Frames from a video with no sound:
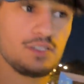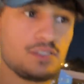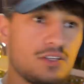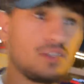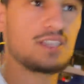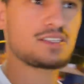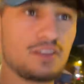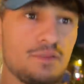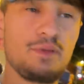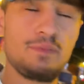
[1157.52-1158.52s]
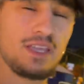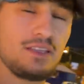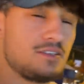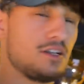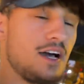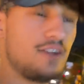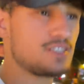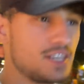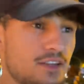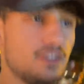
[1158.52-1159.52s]
So that's gonna be me till
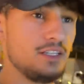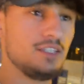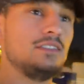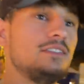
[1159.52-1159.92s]
10:30, not eating.